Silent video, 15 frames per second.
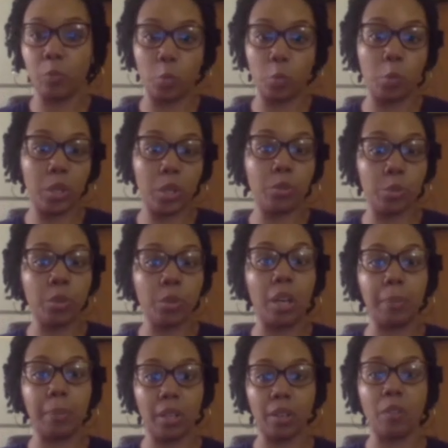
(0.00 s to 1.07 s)
when we grew
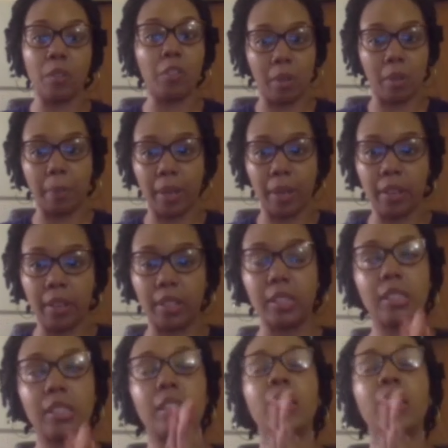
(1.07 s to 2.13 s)
up, you know, from our
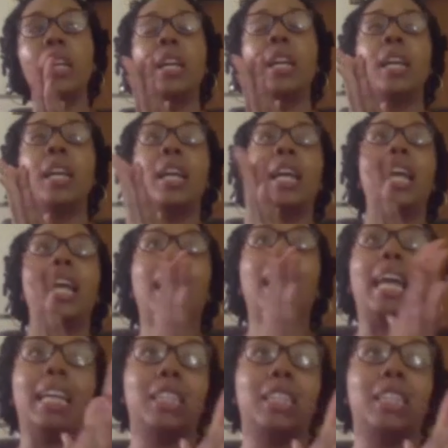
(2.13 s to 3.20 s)
parents.
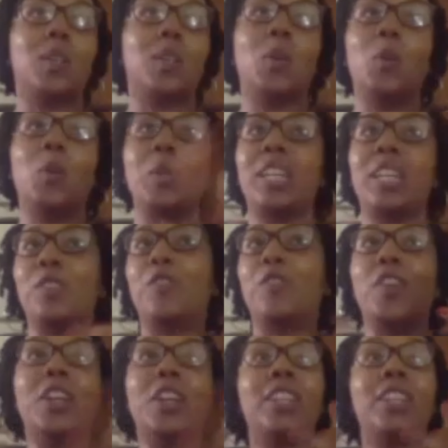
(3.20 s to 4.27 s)
And so we can
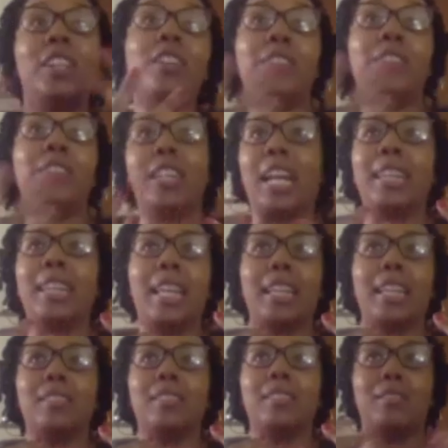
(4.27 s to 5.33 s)
fall in love with that. I
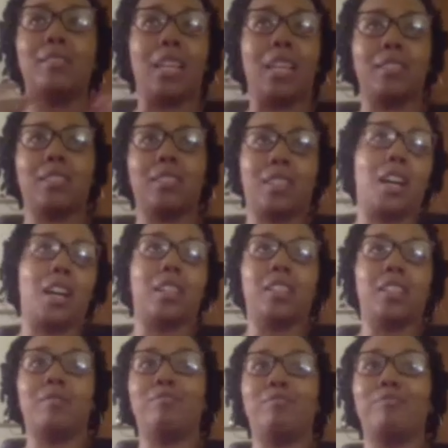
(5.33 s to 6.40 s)
think that's kind
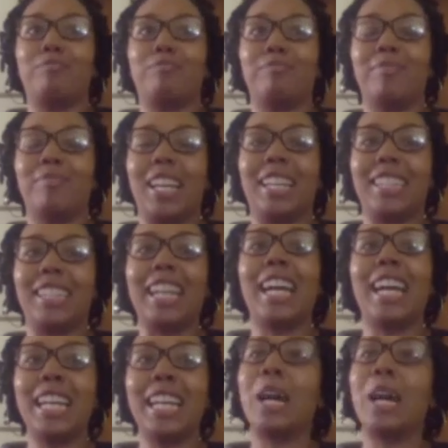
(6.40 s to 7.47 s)
of it, that
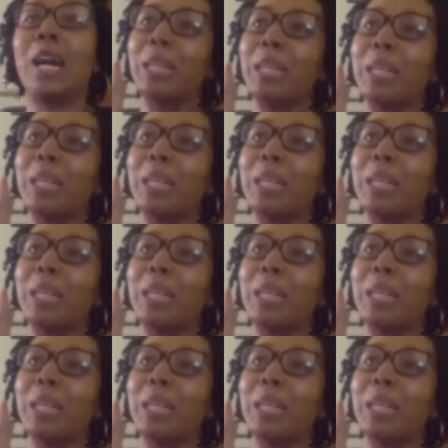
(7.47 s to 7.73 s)
kind of got me